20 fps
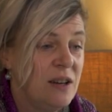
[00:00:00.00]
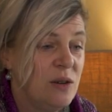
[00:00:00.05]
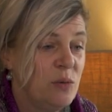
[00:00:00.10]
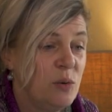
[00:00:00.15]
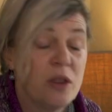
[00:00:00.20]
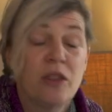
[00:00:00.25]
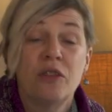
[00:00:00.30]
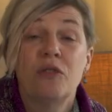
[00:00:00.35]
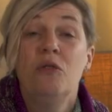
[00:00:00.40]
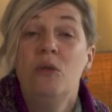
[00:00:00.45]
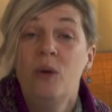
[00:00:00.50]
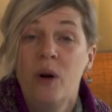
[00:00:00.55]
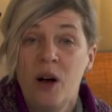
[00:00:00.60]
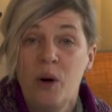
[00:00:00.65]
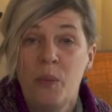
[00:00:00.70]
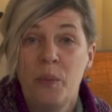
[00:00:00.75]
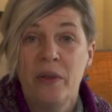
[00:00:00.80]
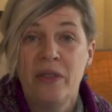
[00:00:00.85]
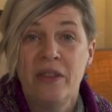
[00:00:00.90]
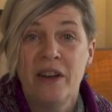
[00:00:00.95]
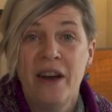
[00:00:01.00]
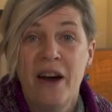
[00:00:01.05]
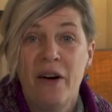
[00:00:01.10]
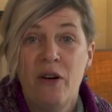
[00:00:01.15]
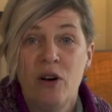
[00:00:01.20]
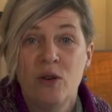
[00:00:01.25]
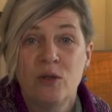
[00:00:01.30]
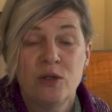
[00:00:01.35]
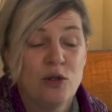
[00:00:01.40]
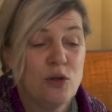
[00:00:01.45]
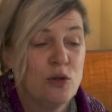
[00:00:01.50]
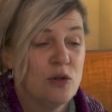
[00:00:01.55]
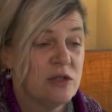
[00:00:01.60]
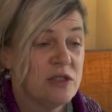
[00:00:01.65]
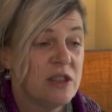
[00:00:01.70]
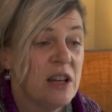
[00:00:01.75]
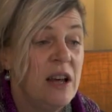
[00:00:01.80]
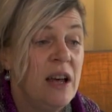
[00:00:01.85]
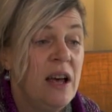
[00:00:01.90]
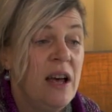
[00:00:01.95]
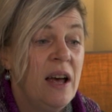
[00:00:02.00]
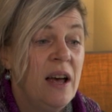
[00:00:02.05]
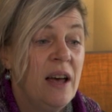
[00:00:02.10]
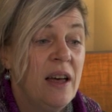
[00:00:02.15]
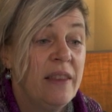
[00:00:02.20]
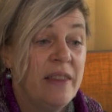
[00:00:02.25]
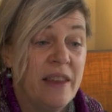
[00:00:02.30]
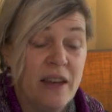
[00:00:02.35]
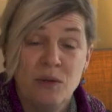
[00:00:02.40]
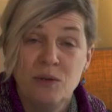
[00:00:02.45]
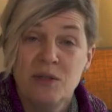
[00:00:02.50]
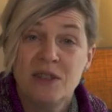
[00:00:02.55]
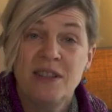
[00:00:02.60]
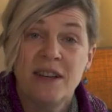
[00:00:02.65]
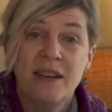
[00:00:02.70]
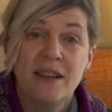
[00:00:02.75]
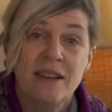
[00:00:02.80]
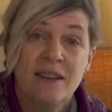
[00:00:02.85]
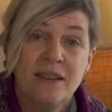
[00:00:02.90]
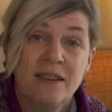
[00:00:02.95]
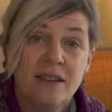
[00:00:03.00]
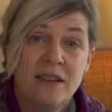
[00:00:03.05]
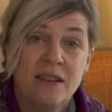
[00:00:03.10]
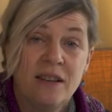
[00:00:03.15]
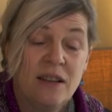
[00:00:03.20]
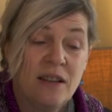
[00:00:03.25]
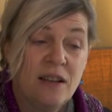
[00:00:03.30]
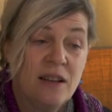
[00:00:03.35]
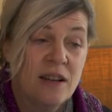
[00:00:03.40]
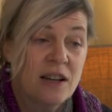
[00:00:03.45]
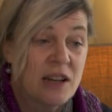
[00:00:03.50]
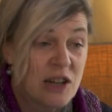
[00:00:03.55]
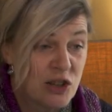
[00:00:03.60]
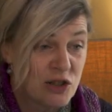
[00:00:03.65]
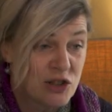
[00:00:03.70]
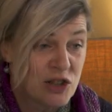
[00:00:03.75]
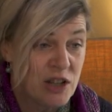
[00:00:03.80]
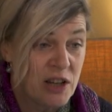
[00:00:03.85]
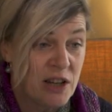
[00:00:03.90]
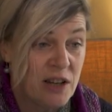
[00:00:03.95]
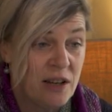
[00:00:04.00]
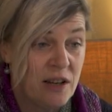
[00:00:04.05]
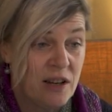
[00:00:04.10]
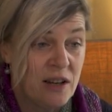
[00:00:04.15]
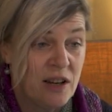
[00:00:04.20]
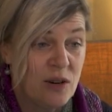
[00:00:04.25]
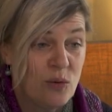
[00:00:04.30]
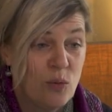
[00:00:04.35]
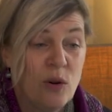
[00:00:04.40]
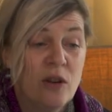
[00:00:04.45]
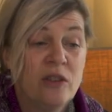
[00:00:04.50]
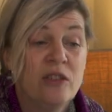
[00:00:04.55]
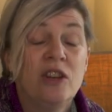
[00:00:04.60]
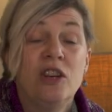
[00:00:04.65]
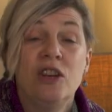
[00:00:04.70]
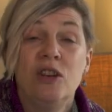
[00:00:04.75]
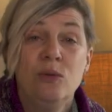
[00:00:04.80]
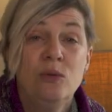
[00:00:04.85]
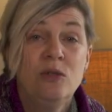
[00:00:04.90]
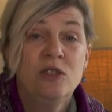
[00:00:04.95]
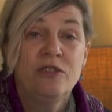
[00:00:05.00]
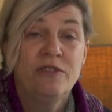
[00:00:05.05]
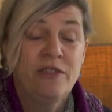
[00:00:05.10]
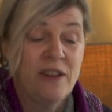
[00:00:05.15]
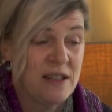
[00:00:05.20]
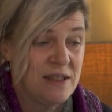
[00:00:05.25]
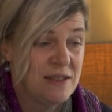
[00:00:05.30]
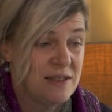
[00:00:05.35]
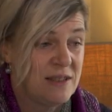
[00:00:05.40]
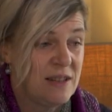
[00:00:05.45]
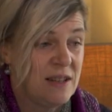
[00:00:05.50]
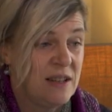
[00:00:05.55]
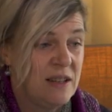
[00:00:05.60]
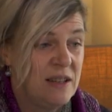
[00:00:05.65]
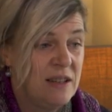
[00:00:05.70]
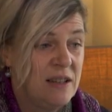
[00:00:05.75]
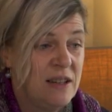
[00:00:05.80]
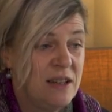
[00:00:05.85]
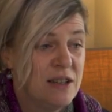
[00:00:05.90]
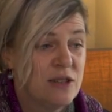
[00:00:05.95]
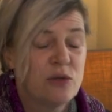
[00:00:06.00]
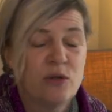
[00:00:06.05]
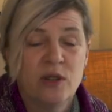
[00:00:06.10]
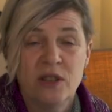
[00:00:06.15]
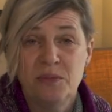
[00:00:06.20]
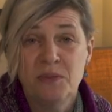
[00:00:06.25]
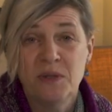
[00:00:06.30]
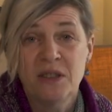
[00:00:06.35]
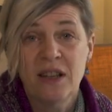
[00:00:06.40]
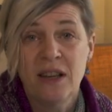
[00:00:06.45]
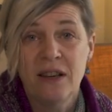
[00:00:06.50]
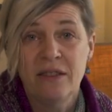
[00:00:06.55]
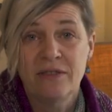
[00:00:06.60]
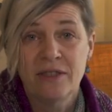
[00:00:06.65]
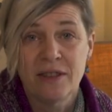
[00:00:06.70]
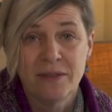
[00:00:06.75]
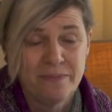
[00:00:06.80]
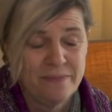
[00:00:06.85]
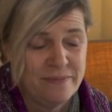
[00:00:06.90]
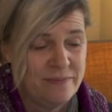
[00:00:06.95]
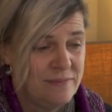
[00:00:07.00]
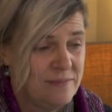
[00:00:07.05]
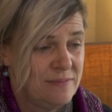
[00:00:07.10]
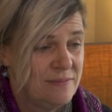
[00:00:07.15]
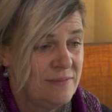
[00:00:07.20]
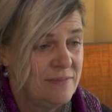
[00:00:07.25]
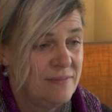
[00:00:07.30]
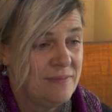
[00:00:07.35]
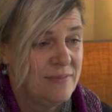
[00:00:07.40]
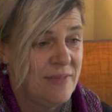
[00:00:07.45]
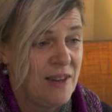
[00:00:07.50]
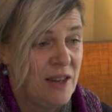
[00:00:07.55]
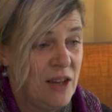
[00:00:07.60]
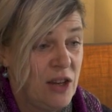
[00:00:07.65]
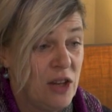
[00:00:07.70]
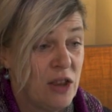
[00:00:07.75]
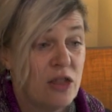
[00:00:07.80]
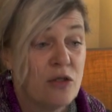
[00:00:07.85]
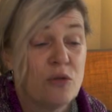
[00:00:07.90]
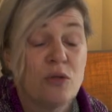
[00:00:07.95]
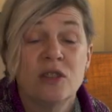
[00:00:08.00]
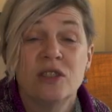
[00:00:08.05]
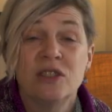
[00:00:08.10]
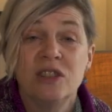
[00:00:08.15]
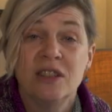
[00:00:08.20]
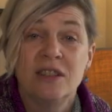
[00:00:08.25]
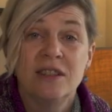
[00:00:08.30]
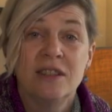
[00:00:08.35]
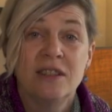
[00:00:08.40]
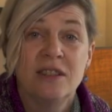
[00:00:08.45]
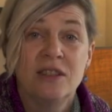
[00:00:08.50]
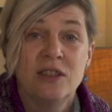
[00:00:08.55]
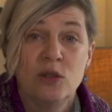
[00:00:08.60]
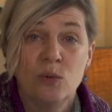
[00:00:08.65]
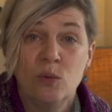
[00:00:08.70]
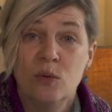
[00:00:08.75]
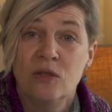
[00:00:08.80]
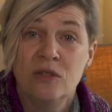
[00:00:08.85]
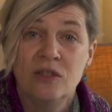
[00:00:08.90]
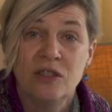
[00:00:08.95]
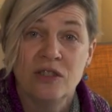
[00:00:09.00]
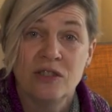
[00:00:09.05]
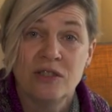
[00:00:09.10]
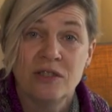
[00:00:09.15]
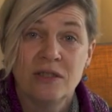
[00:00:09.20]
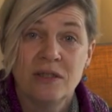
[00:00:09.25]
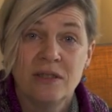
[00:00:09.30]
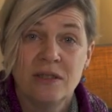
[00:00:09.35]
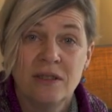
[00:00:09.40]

We threw open the narrow doors. There was Digger, clutching in one huge fist his Christmas gift. He thrust it towards us.